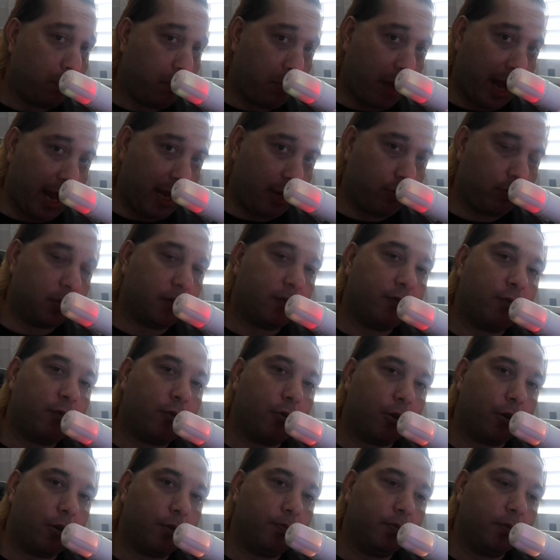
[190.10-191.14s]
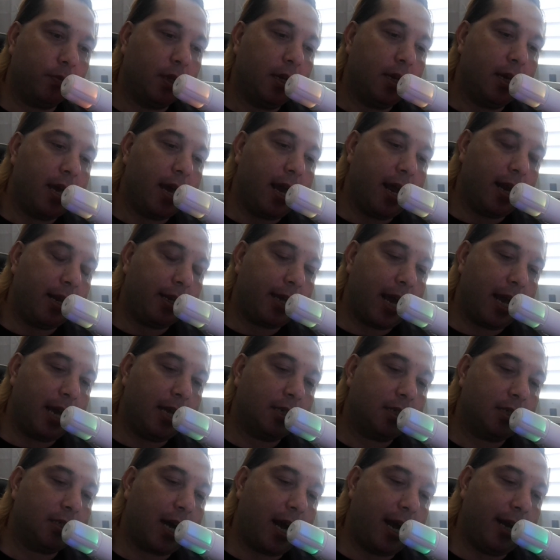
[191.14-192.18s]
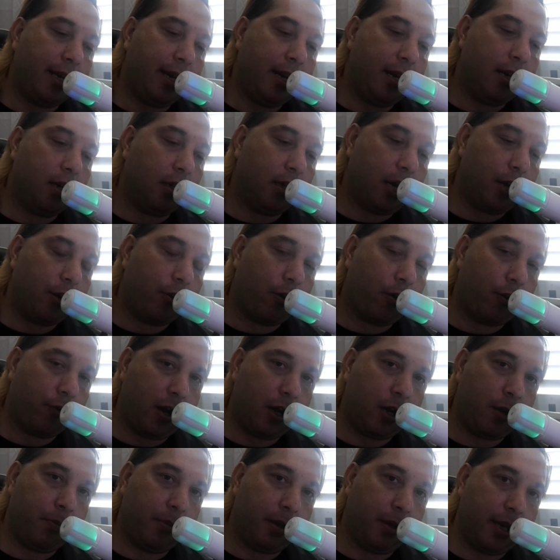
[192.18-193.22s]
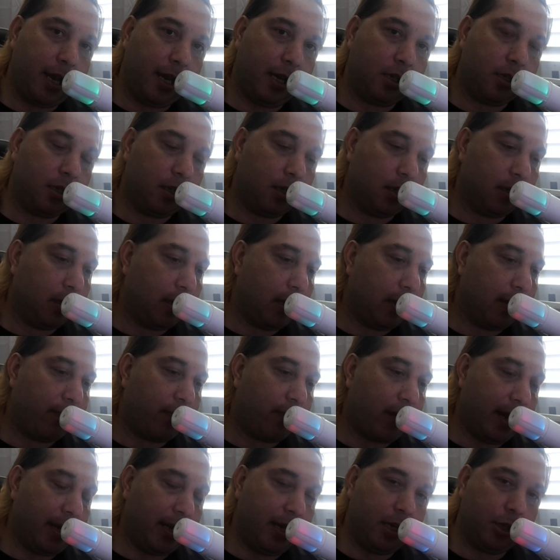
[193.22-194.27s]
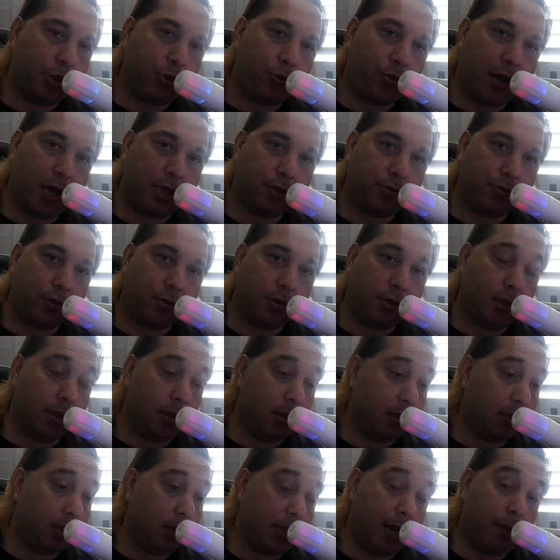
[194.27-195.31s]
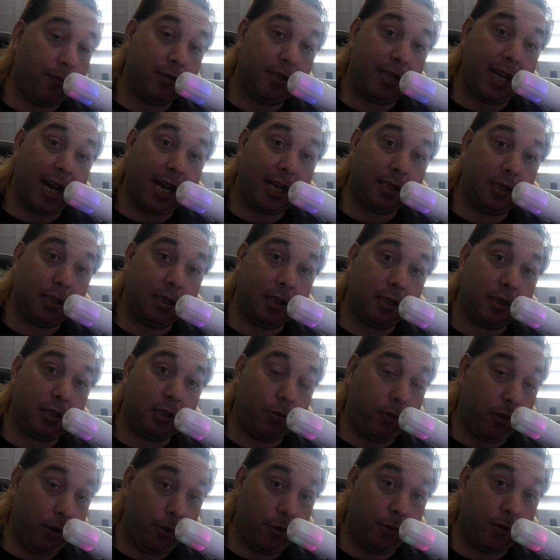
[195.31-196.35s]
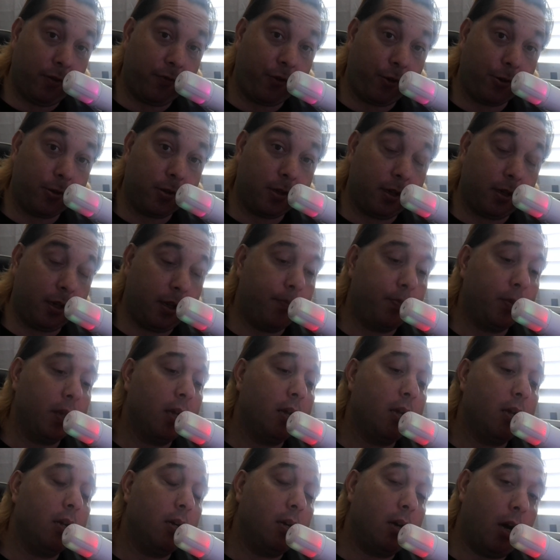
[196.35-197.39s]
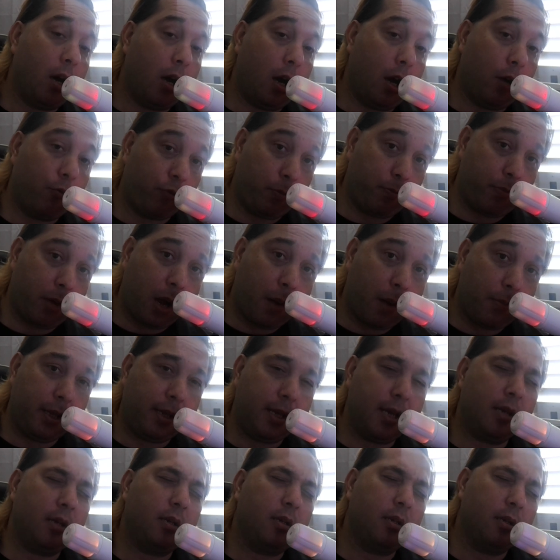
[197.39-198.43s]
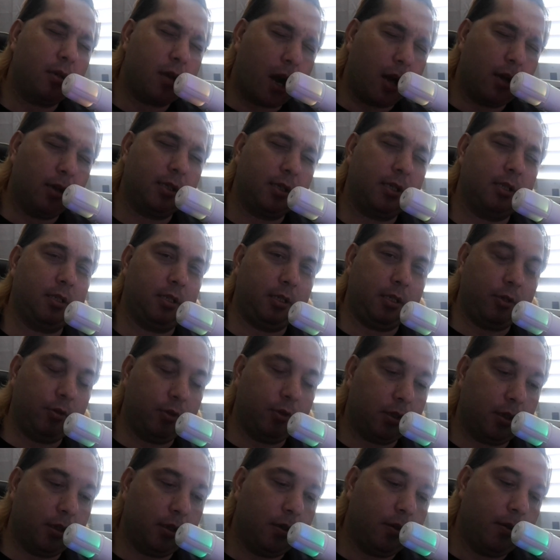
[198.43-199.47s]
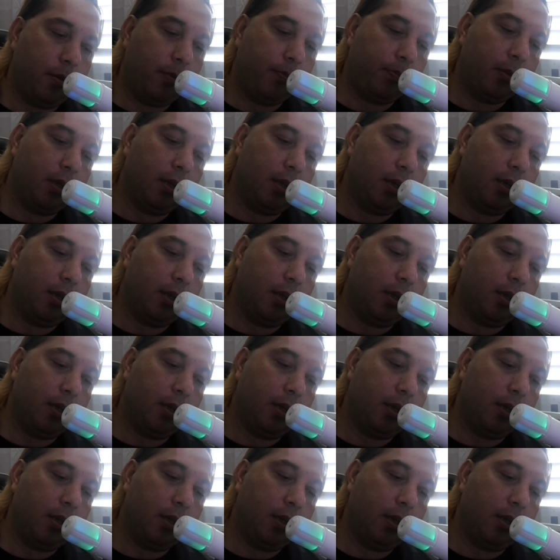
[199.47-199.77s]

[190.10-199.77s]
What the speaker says: Michael DeFore, in case I need a letter of recommendation if I need to transfer to the state of Texas to a university, a Republican college institution.